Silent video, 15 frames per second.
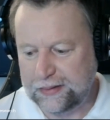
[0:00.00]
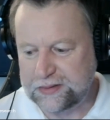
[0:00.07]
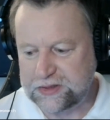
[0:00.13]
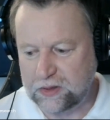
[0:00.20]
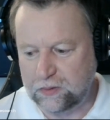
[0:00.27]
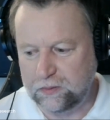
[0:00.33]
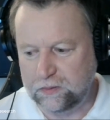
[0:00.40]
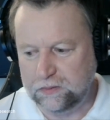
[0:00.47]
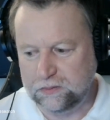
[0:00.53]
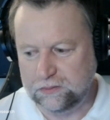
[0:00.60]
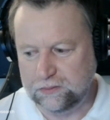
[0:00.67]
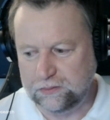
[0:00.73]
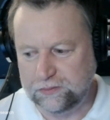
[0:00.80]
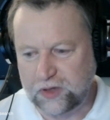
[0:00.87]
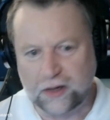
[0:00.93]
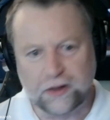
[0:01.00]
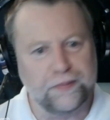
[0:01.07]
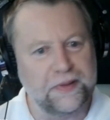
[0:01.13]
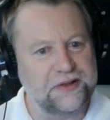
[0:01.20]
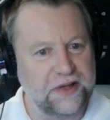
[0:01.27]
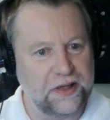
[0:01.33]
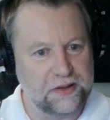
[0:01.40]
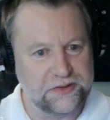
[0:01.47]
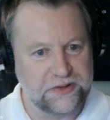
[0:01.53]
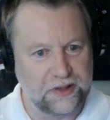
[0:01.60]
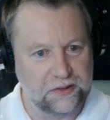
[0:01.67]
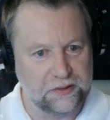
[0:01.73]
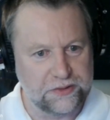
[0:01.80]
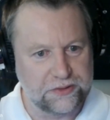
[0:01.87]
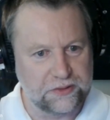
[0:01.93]
So talking about data
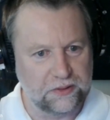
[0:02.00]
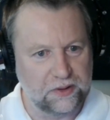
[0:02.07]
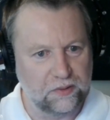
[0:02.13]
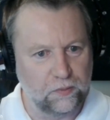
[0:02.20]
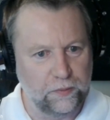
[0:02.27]
centers, right?